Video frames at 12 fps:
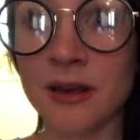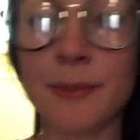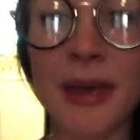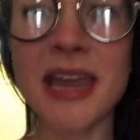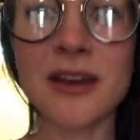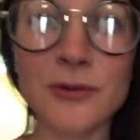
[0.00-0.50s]

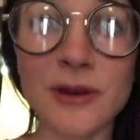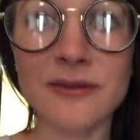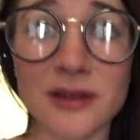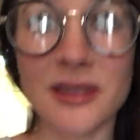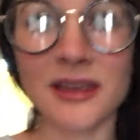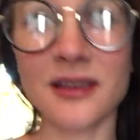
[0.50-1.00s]
paying for
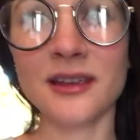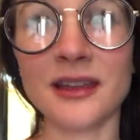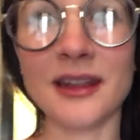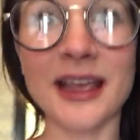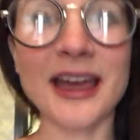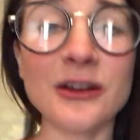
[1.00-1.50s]
everything,
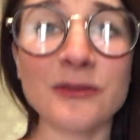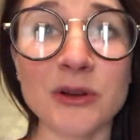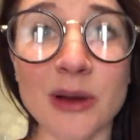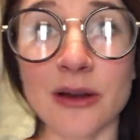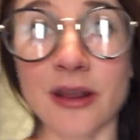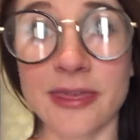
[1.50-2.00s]
and like I don't even
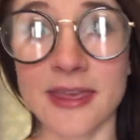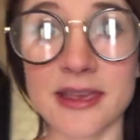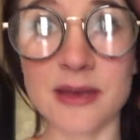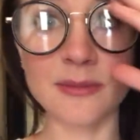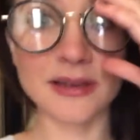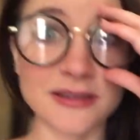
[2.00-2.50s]
know how to
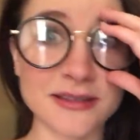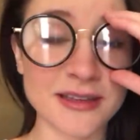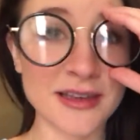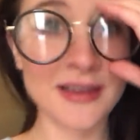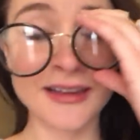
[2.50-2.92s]
thank him because,